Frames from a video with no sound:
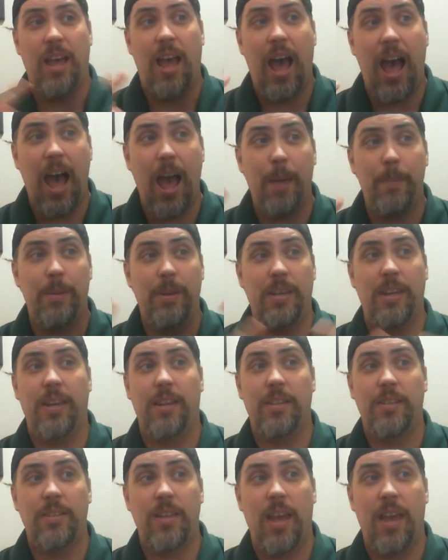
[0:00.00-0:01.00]
I've been needing
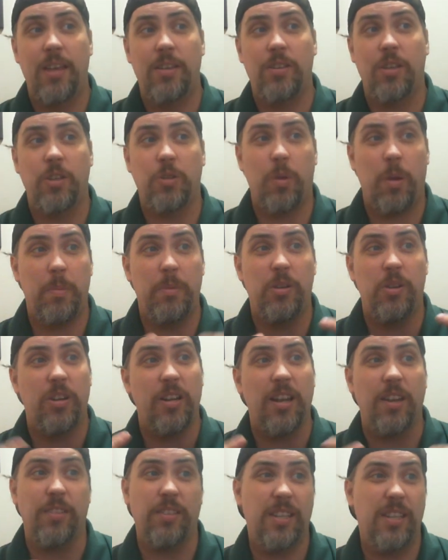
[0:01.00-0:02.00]
to say, so that's why I've been
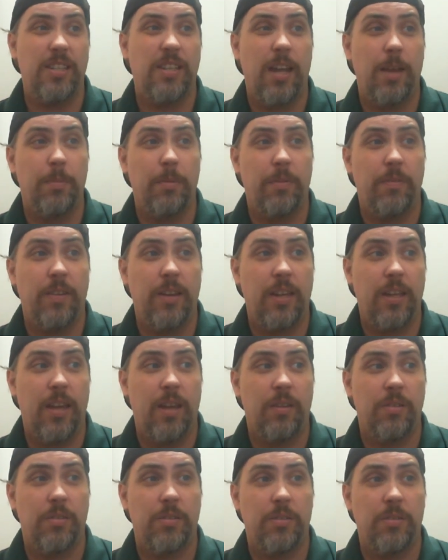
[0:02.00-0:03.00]
turning out these type of
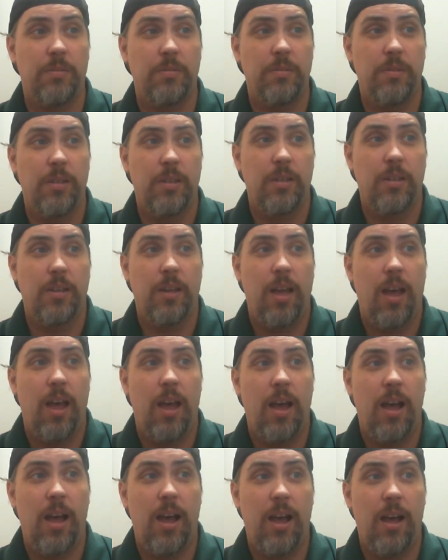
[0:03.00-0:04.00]
videos.
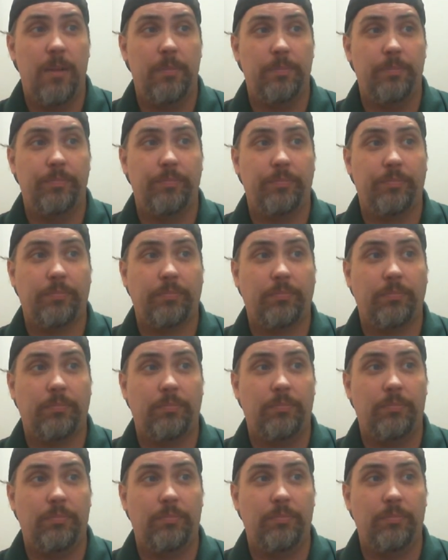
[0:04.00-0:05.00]

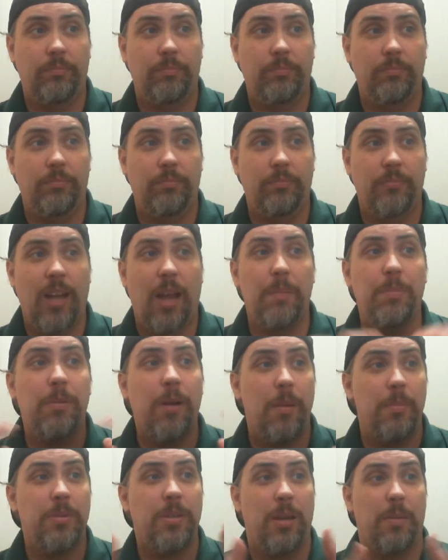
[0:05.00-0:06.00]
I
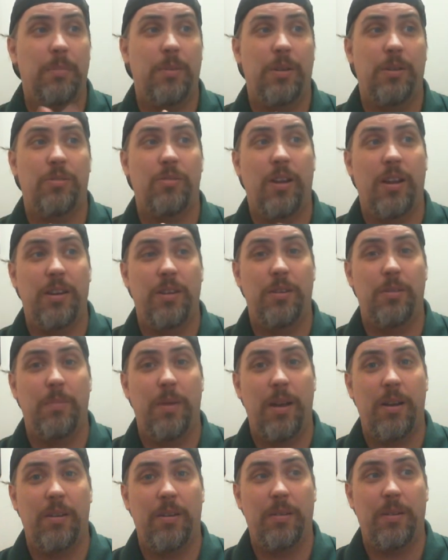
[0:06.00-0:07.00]
promise I'm going to try to do
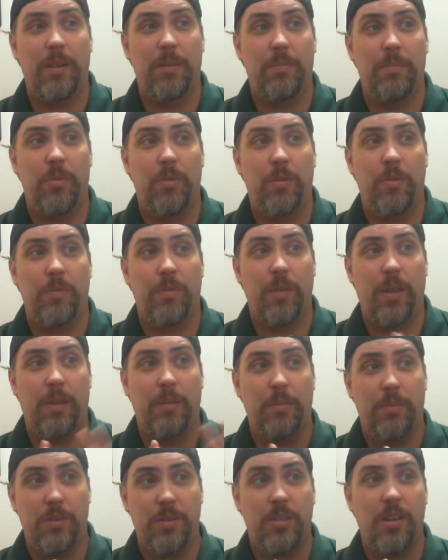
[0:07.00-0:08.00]
better and get more of like
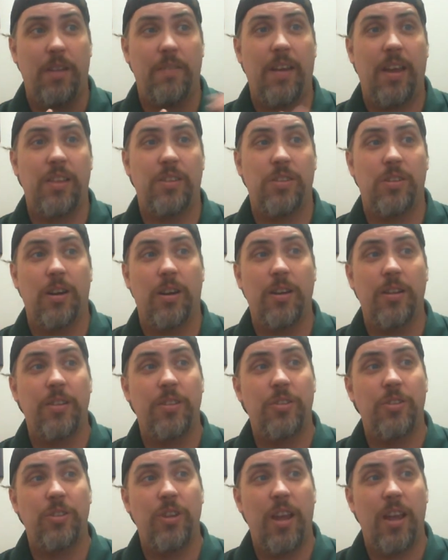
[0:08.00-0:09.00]
the stuff I had started
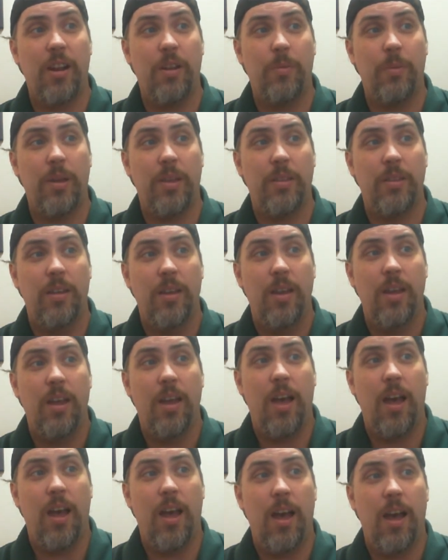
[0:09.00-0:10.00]
this channel with,
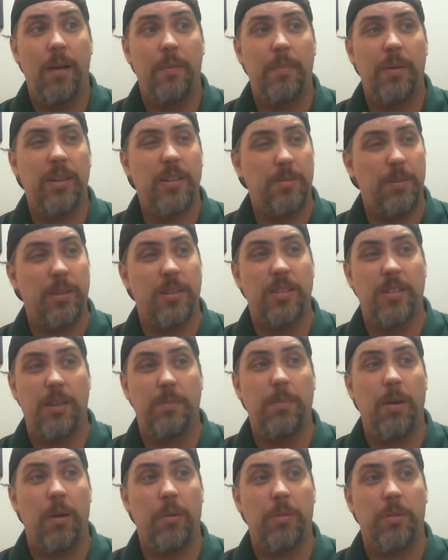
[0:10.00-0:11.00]
but I expect to see
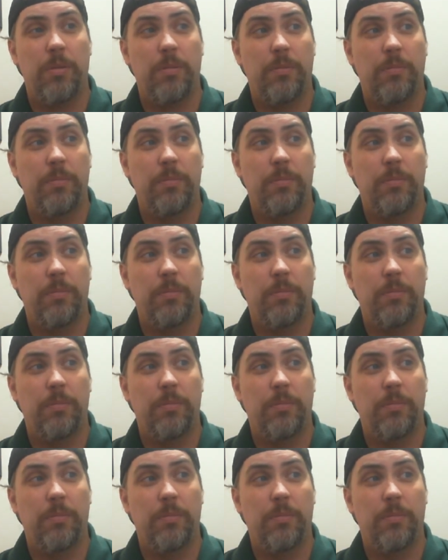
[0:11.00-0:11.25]
both.